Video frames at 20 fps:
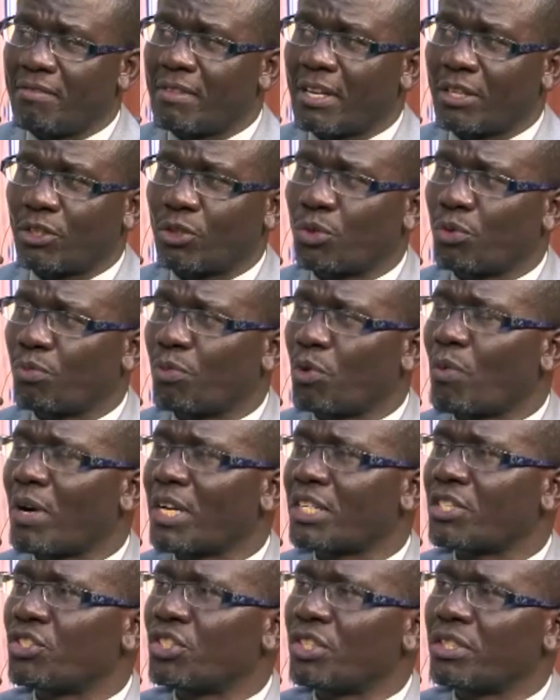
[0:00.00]
that could be
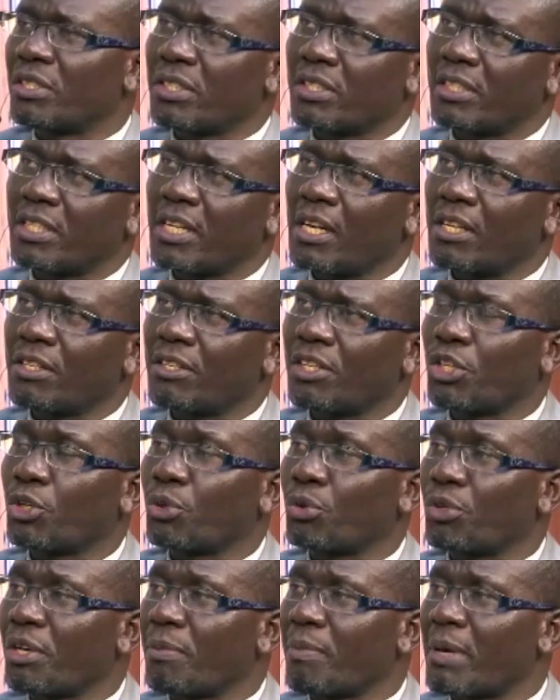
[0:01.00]
what Jesus told
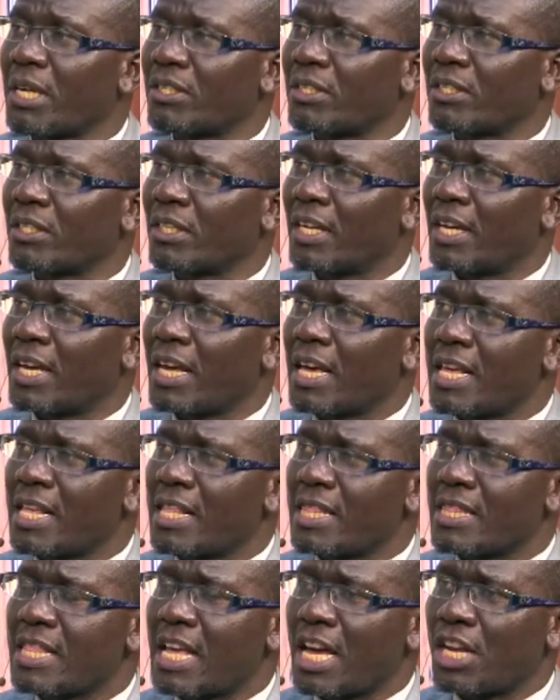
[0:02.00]
Nicodemus,
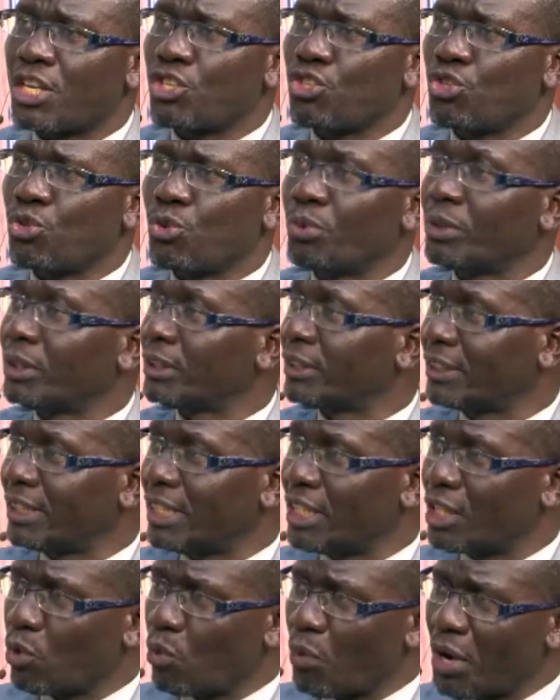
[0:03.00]
that you will
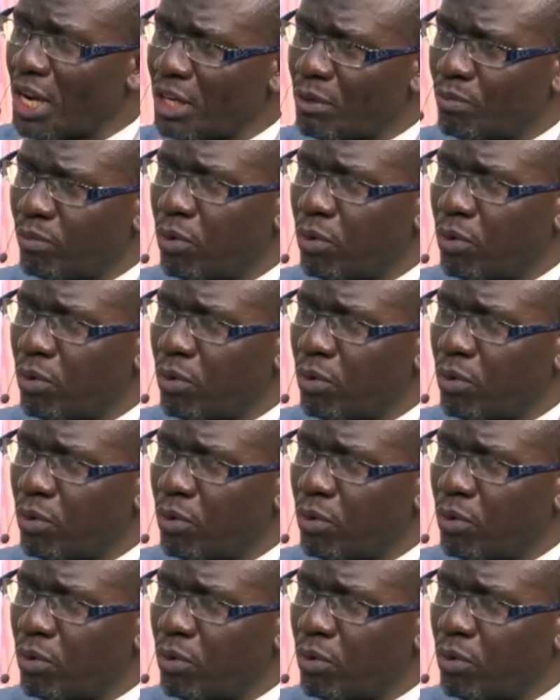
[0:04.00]
see the wind